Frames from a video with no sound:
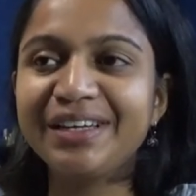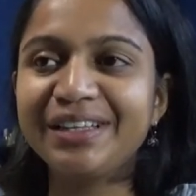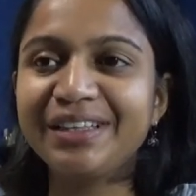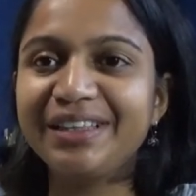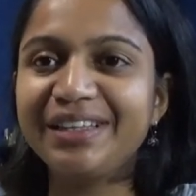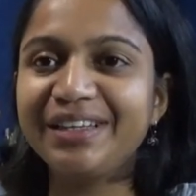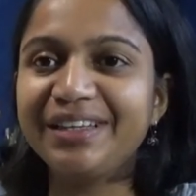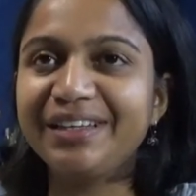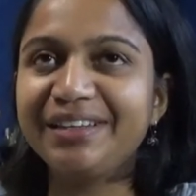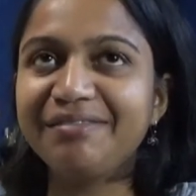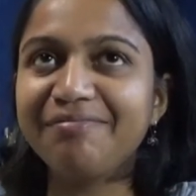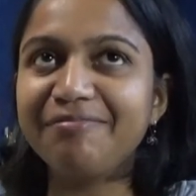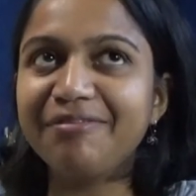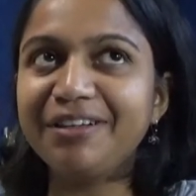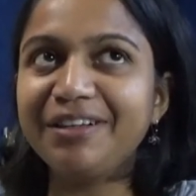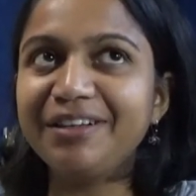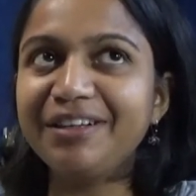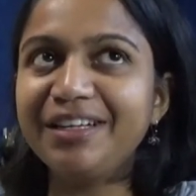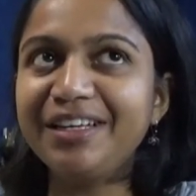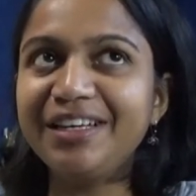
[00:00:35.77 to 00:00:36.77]
The
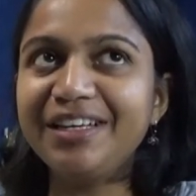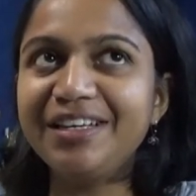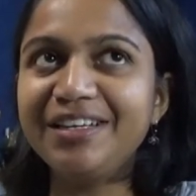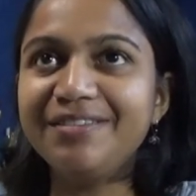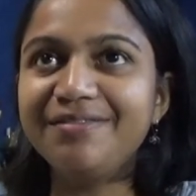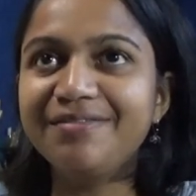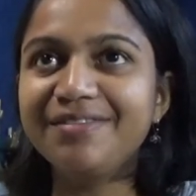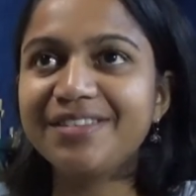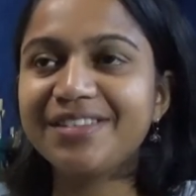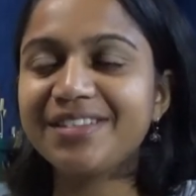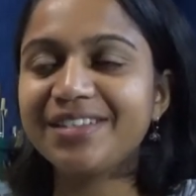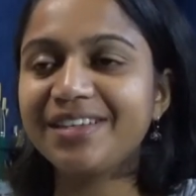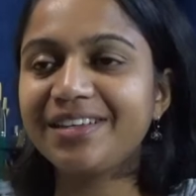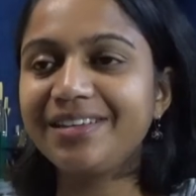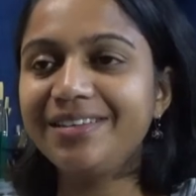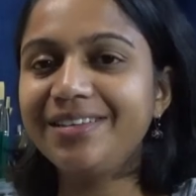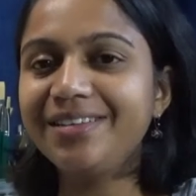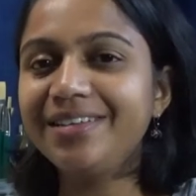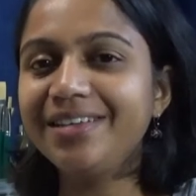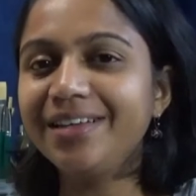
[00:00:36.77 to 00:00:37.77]
leaves
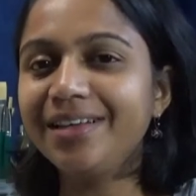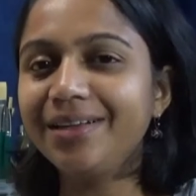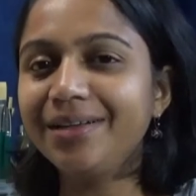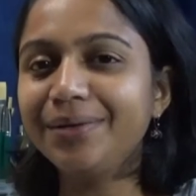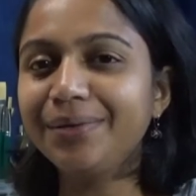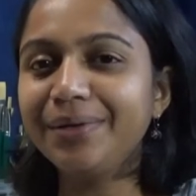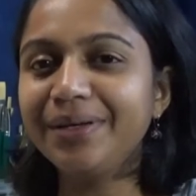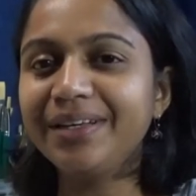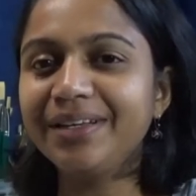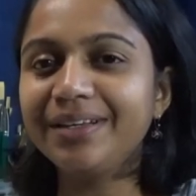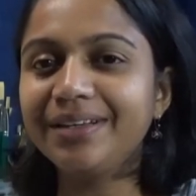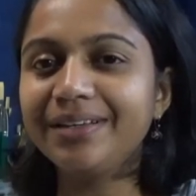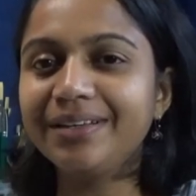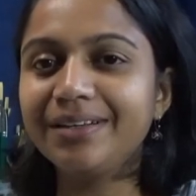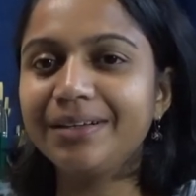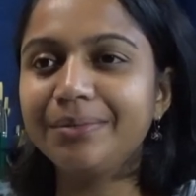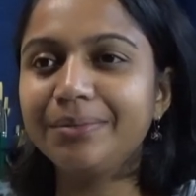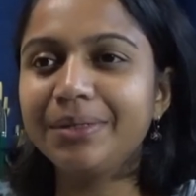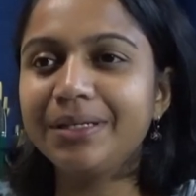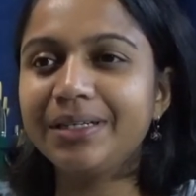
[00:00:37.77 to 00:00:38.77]
yellowing a
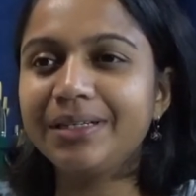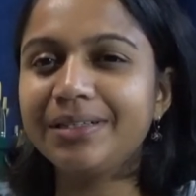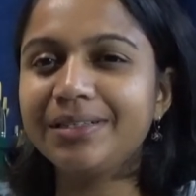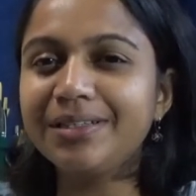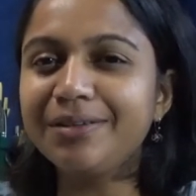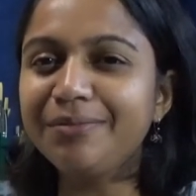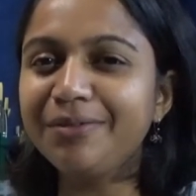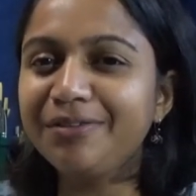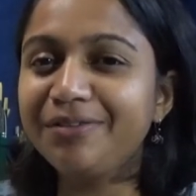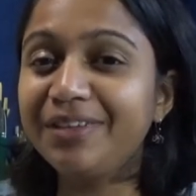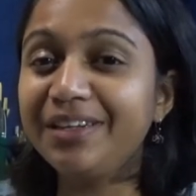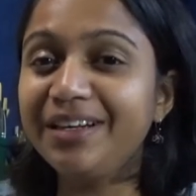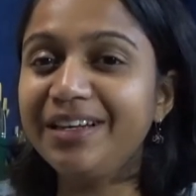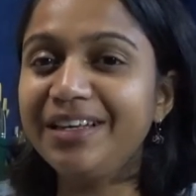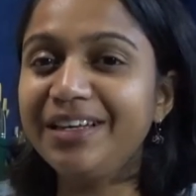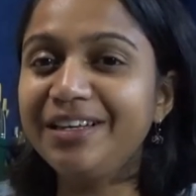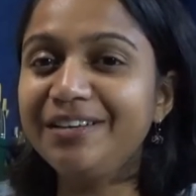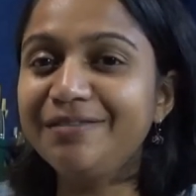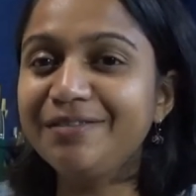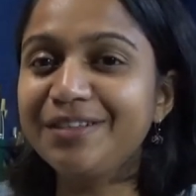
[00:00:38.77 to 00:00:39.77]
little bit, some of the
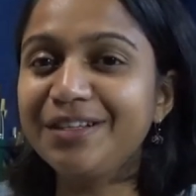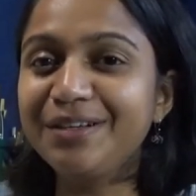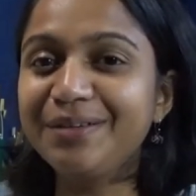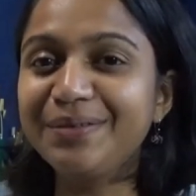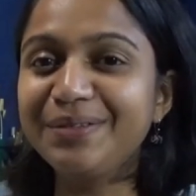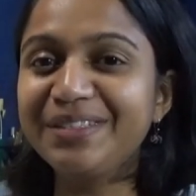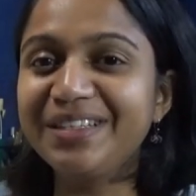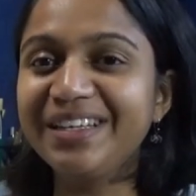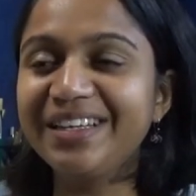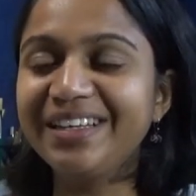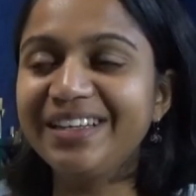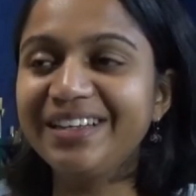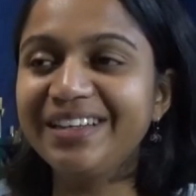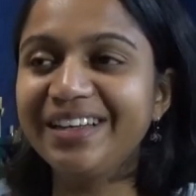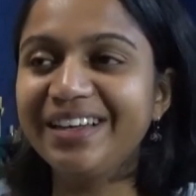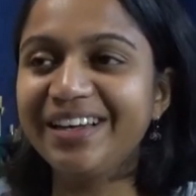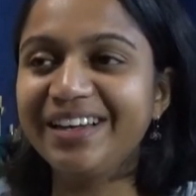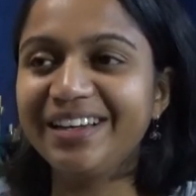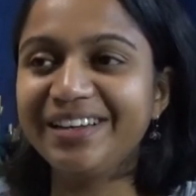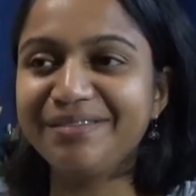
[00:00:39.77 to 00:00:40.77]
leaves losing
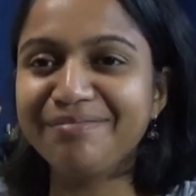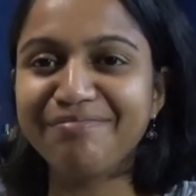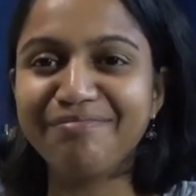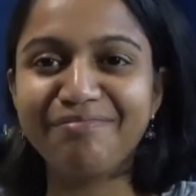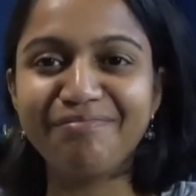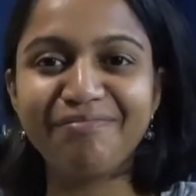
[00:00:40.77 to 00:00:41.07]
uh,